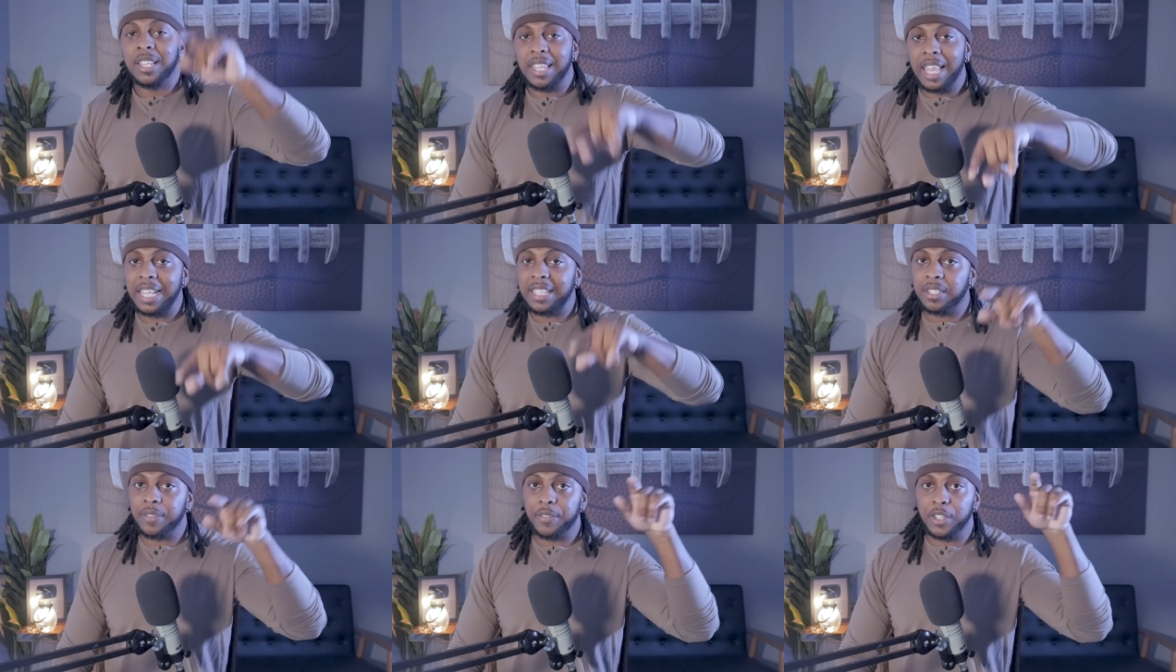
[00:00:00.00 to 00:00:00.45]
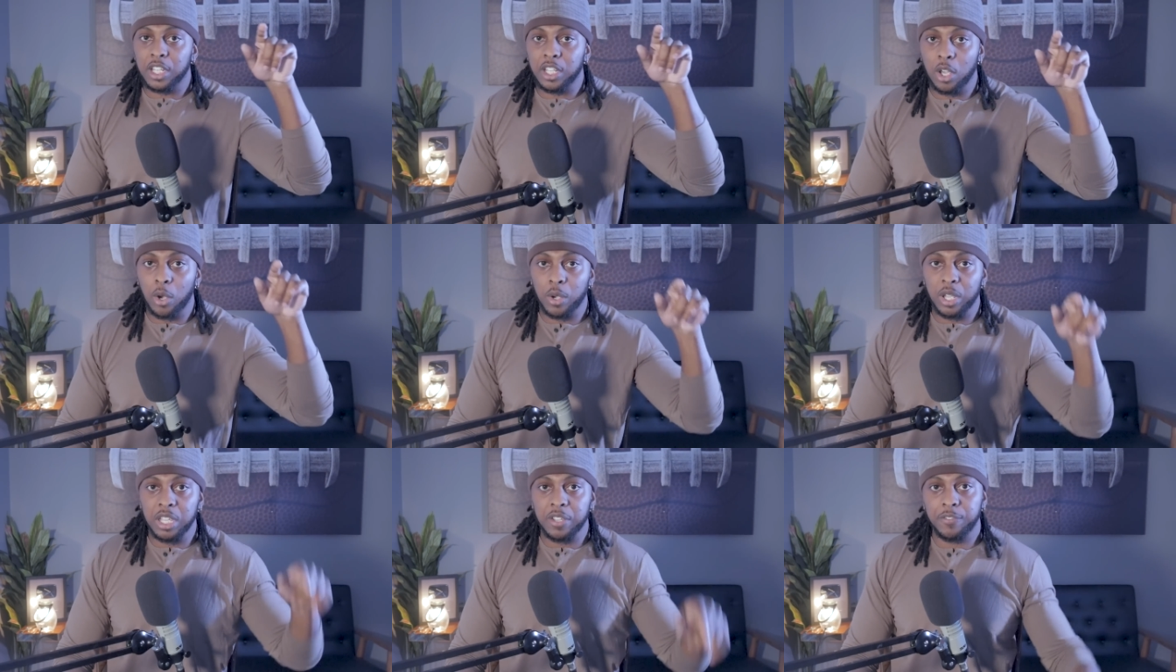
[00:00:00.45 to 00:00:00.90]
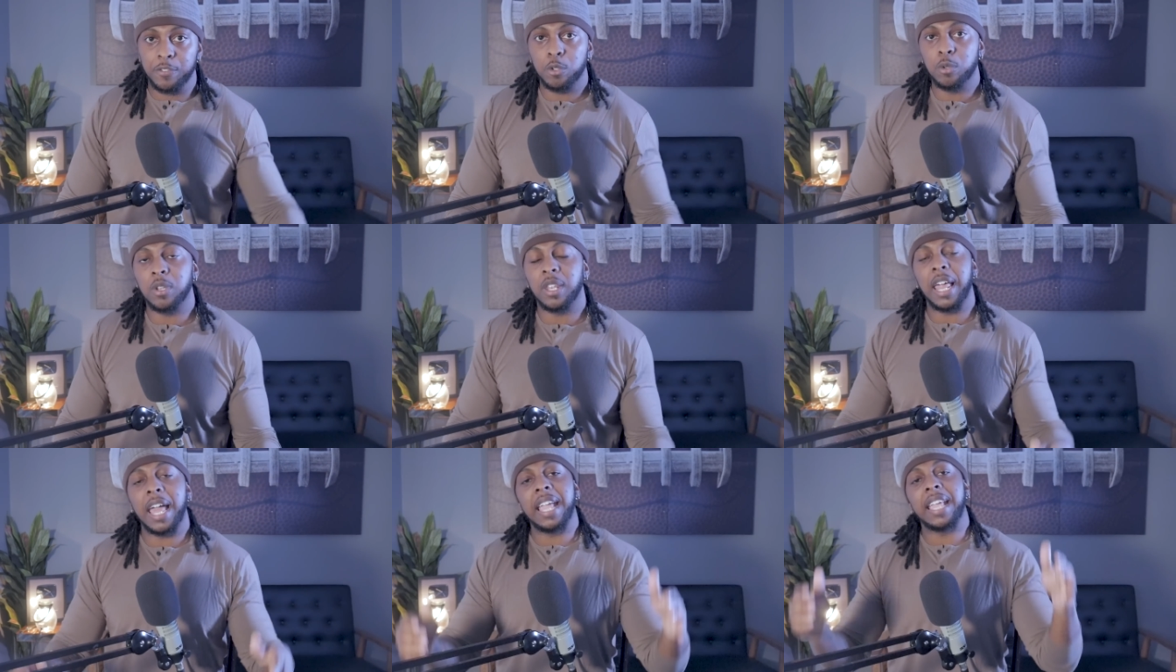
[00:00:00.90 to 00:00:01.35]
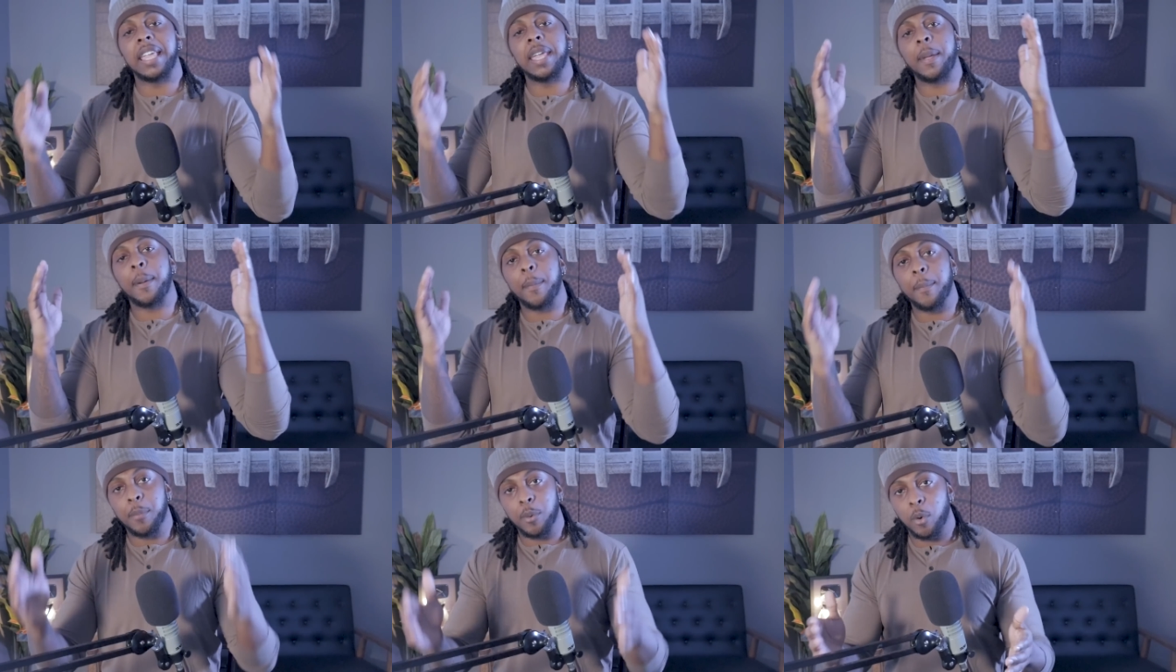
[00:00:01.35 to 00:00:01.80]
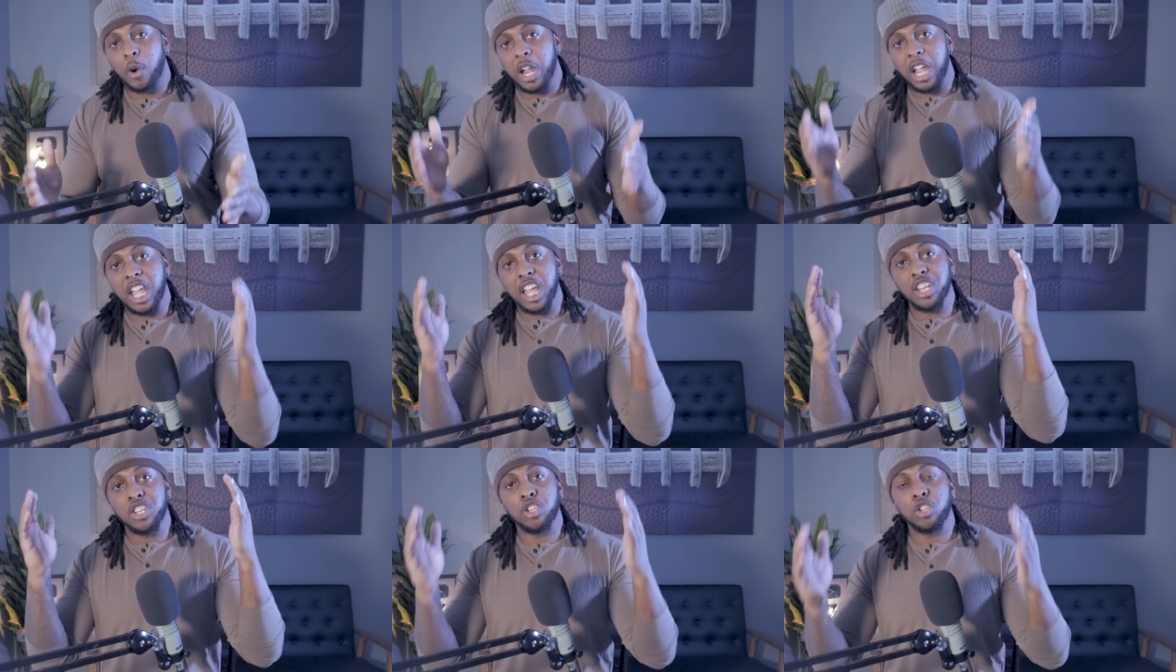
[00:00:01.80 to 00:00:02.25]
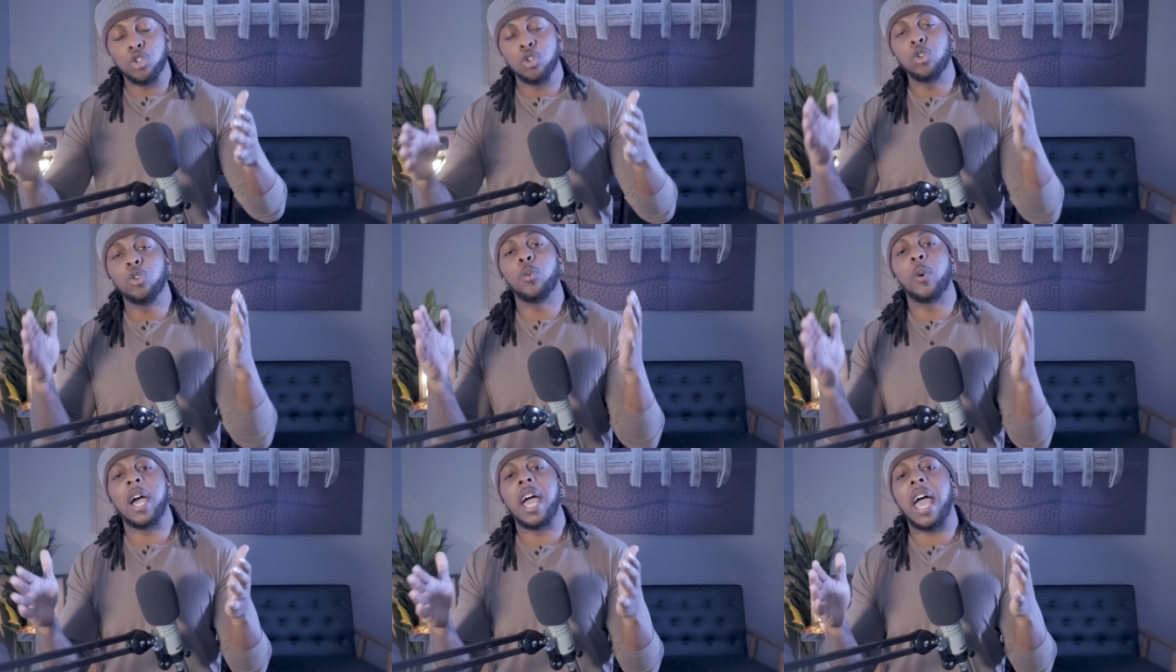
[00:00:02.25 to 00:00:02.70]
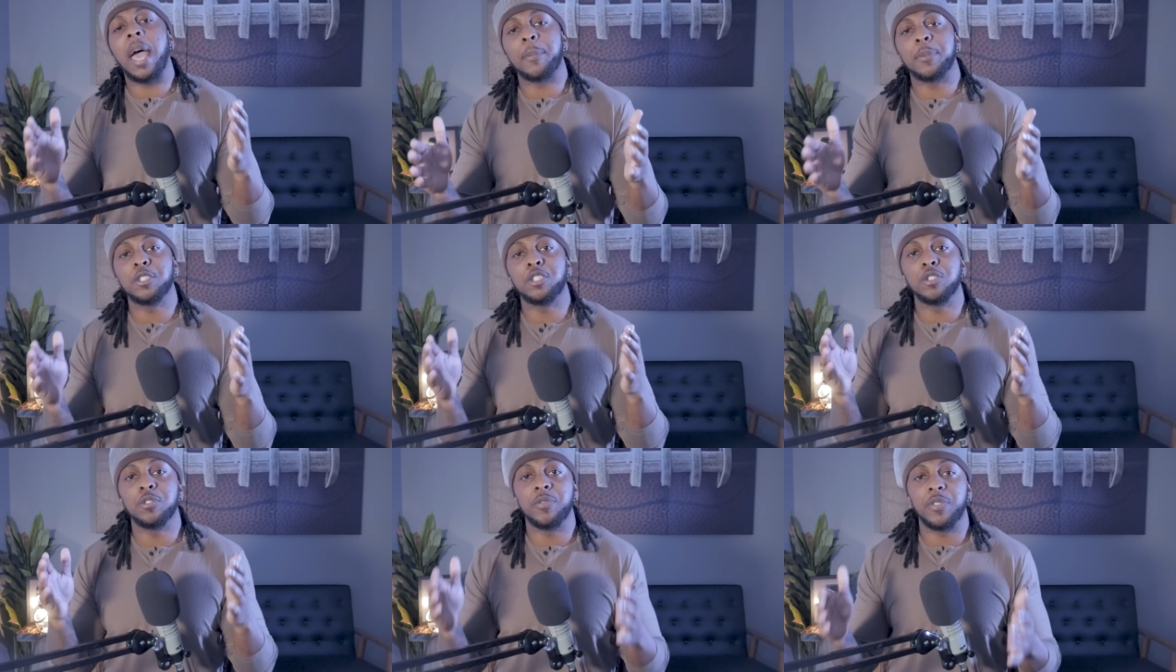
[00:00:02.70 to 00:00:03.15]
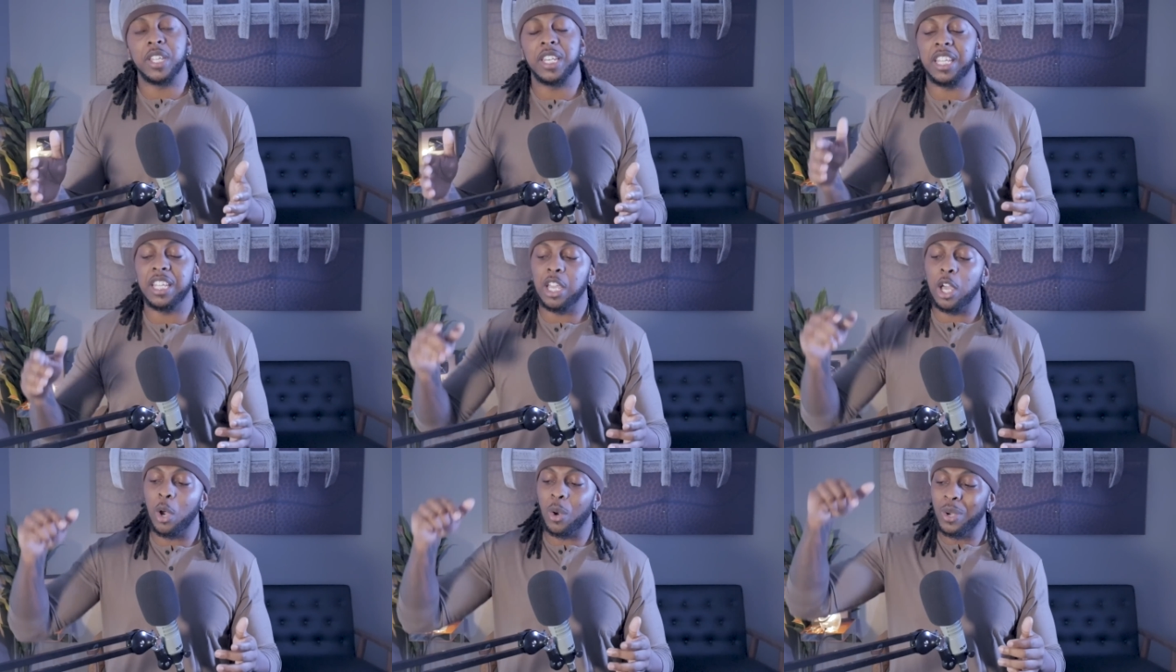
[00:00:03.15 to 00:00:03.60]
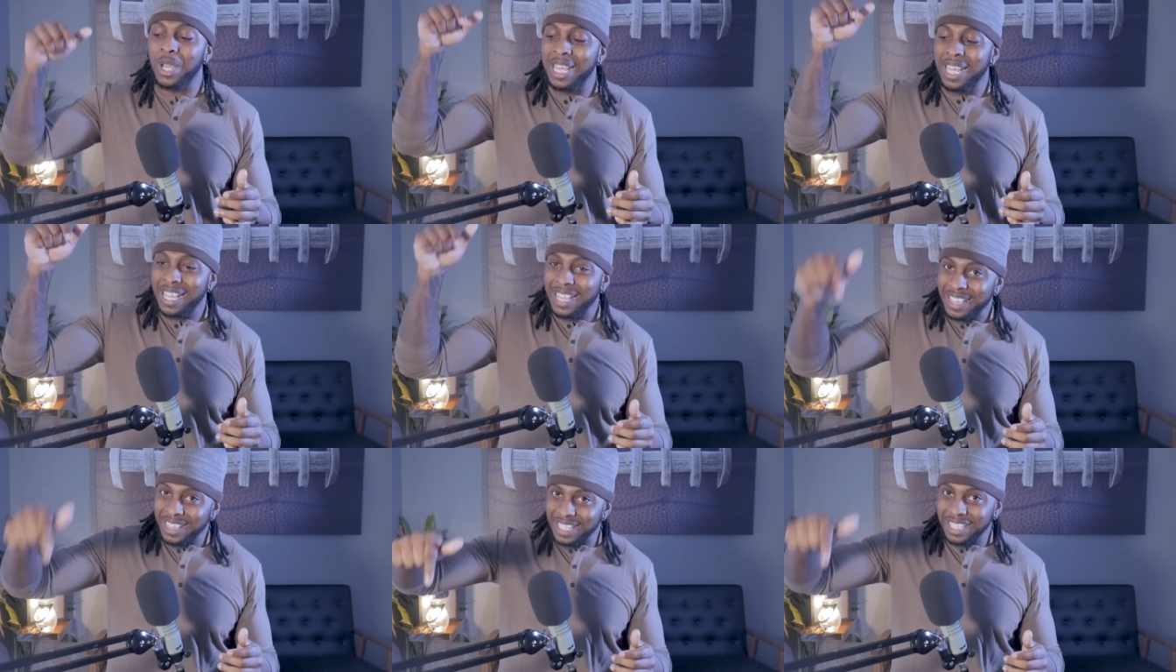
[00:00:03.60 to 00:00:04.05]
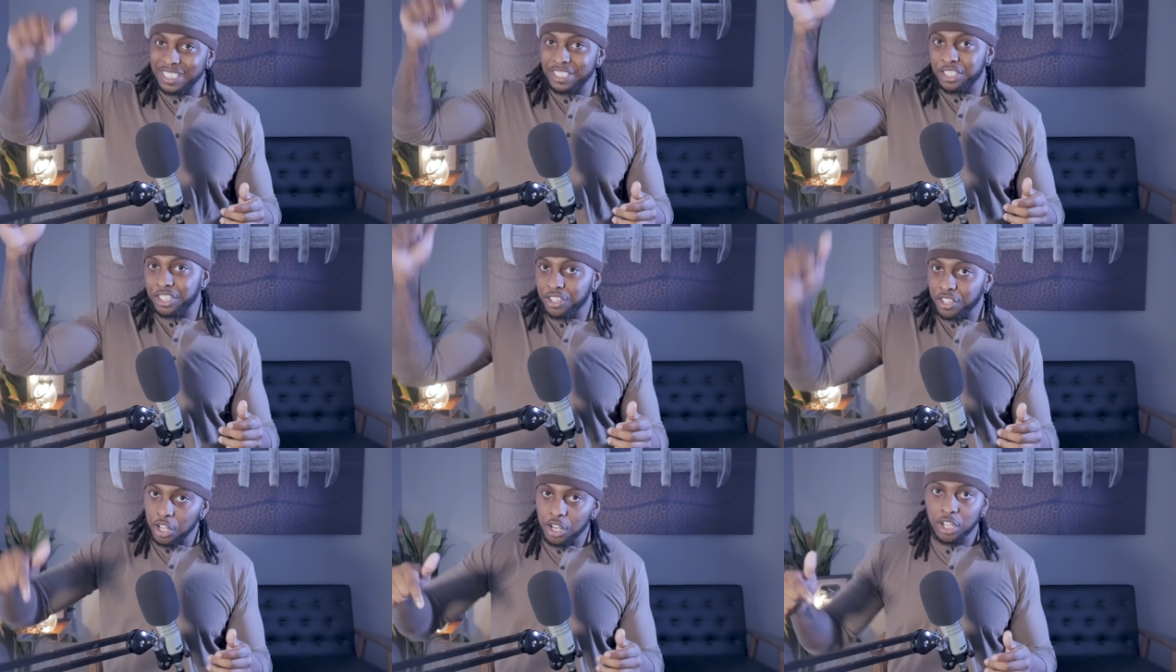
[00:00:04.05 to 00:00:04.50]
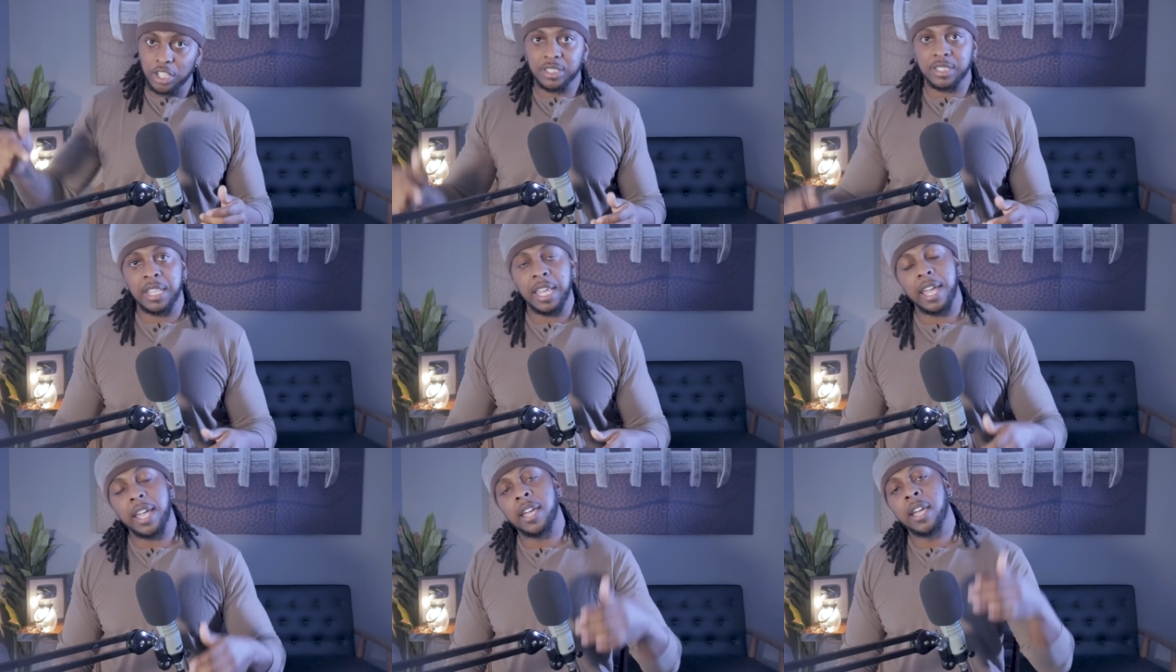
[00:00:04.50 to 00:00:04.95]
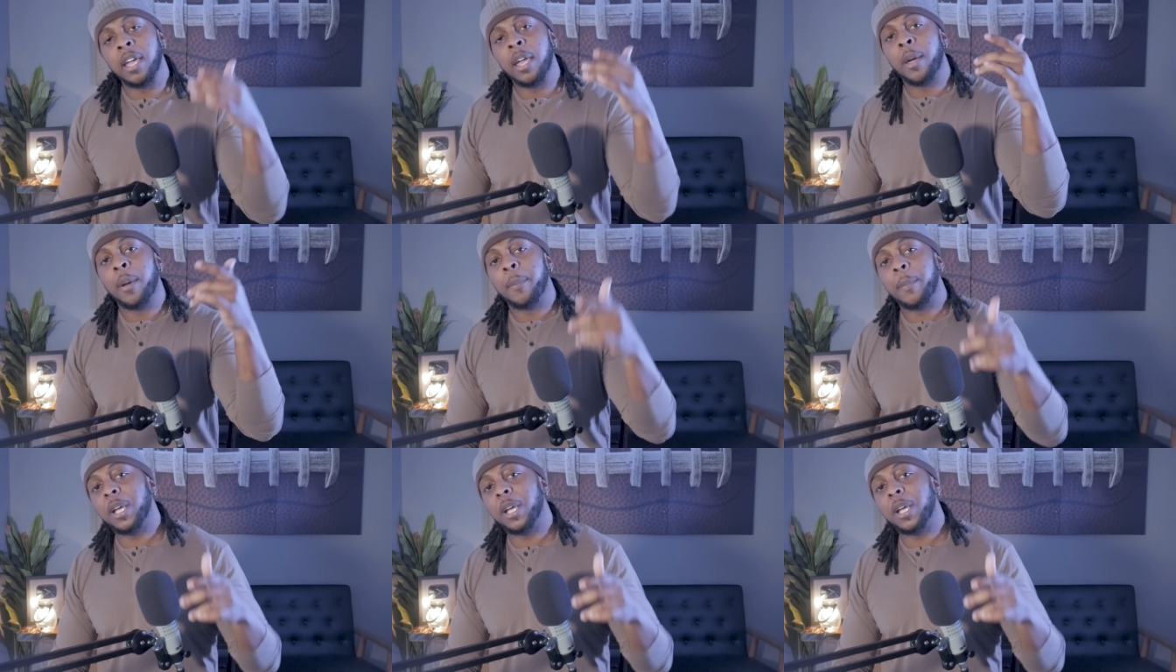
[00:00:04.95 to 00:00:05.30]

Like the video if you like it. Brand new What Happened to video this Thursday.